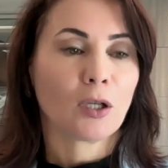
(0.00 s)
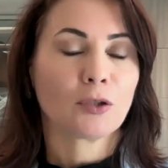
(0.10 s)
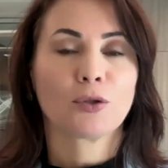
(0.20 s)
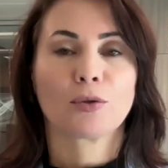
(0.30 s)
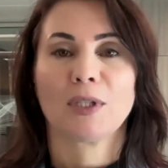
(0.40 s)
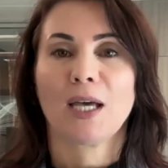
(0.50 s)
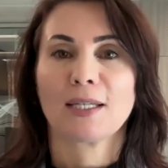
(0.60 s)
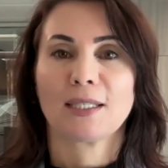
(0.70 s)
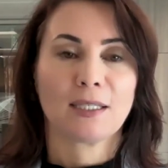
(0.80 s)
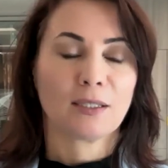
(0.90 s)
cultural
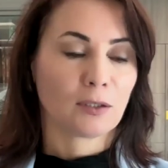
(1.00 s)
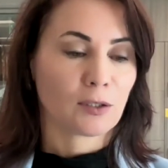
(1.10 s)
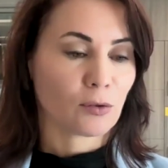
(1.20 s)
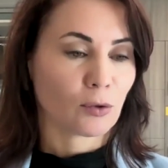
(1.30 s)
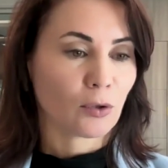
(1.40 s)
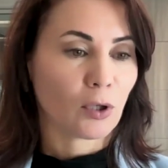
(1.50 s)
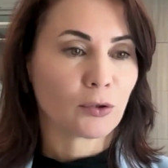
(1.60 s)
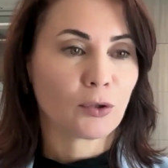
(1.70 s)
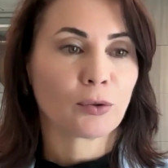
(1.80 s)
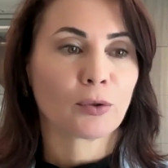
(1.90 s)
ideals or
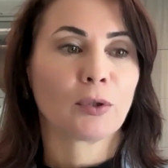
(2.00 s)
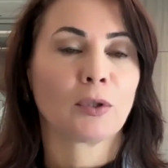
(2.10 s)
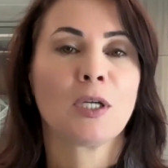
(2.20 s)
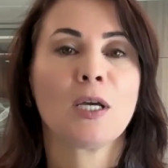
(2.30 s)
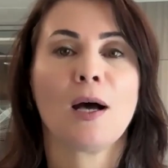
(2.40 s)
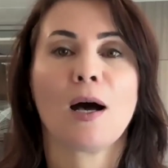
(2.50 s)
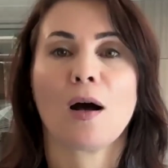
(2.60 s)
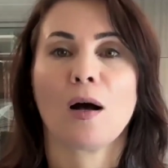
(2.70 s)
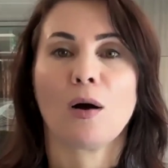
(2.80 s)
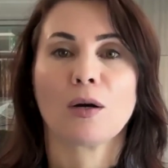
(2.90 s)
cultural
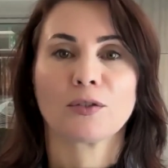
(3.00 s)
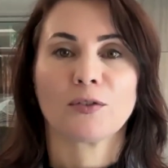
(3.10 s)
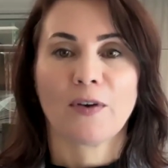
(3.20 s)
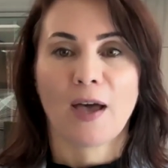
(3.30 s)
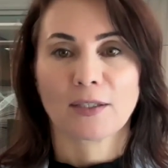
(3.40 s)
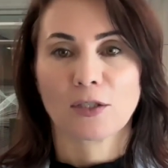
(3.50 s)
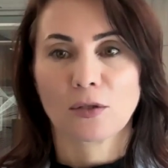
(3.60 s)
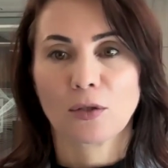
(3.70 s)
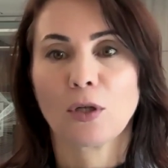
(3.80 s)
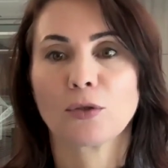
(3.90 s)

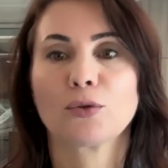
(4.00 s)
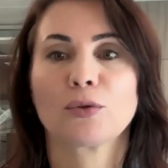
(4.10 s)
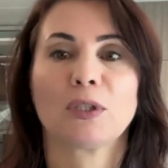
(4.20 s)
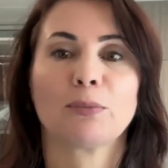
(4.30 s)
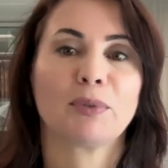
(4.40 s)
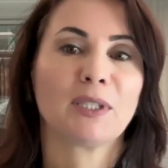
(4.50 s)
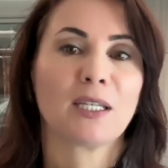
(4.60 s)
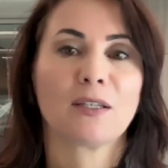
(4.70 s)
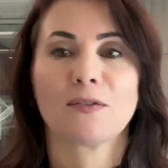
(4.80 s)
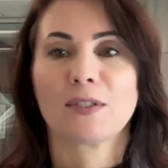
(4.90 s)
artifacts, cultural
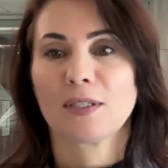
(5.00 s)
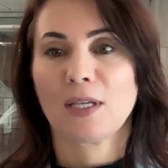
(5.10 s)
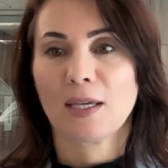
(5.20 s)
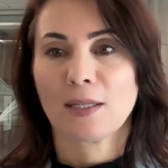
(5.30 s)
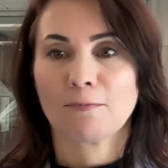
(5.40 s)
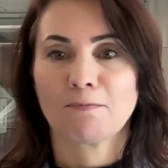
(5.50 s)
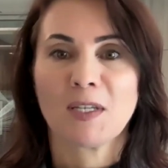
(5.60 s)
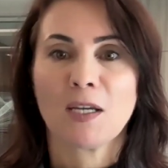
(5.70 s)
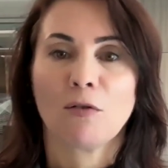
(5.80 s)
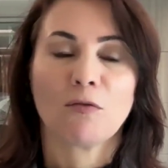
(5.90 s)
beliefs and
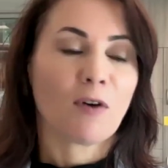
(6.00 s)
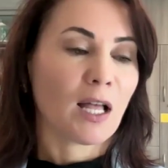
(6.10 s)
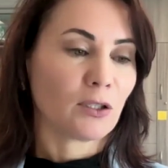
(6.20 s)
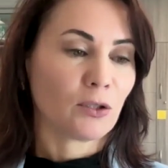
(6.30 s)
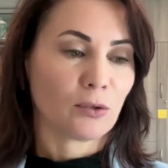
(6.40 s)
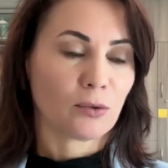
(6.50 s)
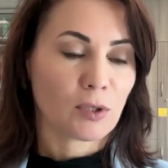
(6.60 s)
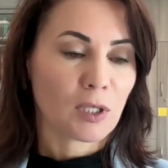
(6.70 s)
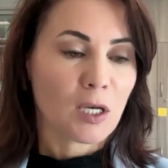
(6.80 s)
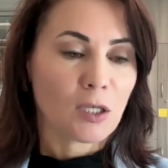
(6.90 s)

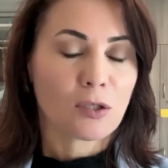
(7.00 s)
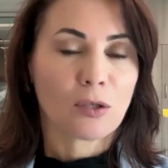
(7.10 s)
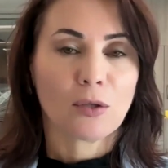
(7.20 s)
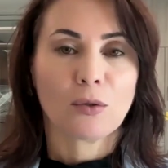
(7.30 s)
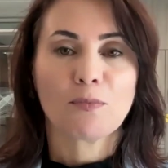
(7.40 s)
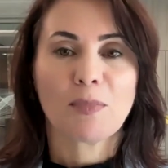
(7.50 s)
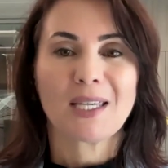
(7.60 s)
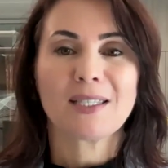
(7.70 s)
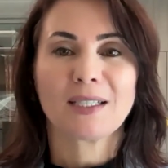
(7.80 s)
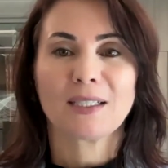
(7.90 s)
values. So
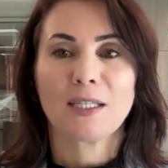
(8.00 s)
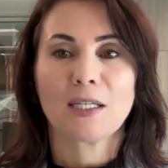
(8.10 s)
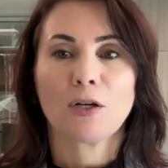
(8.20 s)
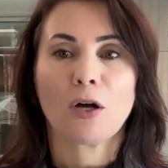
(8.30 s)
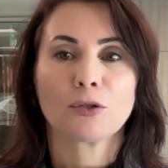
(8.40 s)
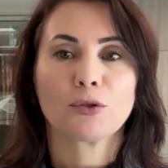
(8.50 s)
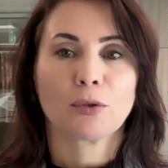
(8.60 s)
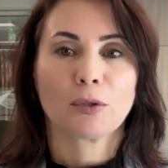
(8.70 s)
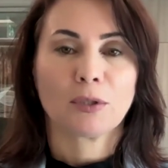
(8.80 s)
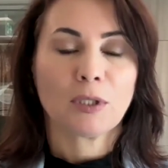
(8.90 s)
basically,
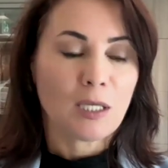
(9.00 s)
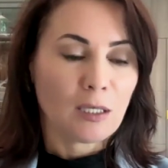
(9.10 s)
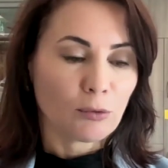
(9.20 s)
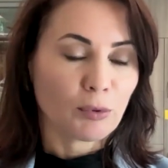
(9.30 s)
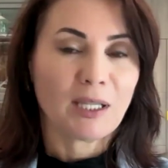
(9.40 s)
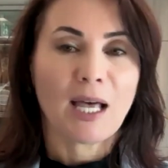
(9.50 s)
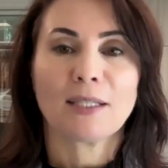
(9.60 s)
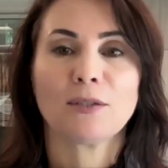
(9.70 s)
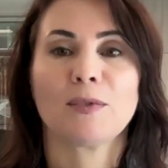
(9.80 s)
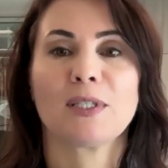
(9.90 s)
cultural
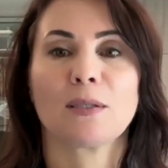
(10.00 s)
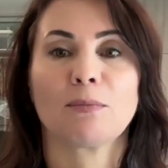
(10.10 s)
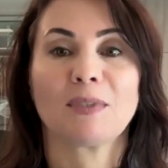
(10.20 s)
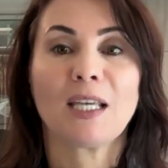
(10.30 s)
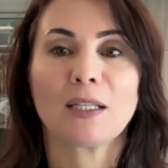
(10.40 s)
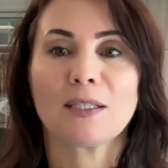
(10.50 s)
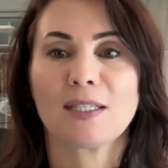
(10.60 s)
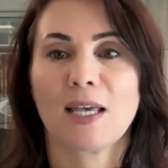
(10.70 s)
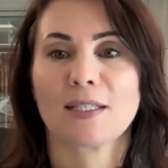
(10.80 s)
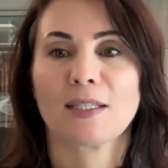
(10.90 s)
relativism
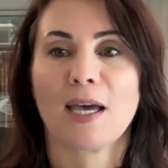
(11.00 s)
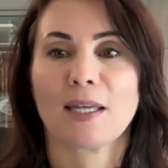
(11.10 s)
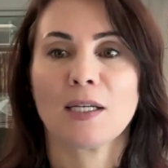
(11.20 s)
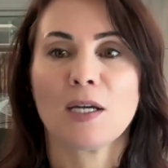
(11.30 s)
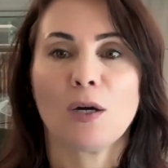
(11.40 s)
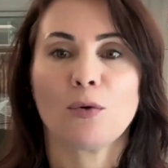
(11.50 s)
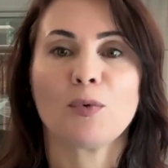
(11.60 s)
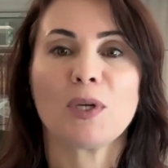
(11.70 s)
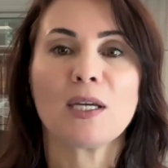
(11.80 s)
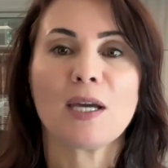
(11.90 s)
tells us that
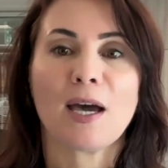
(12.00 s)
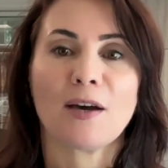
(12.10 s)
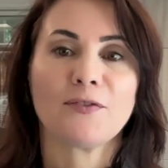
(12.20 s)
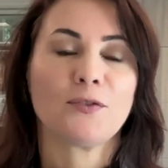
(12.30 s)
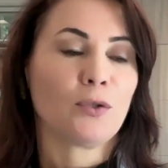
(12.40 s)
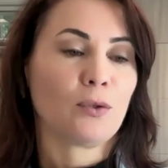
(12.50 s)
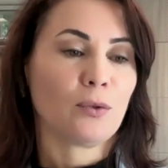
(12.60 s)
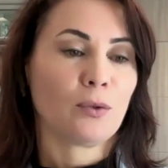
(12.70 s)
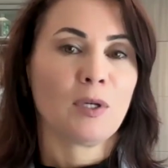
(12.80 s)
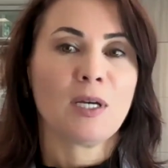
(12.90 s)
we have
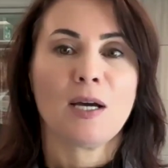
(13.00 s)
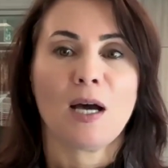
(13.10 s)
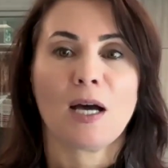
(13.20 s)
to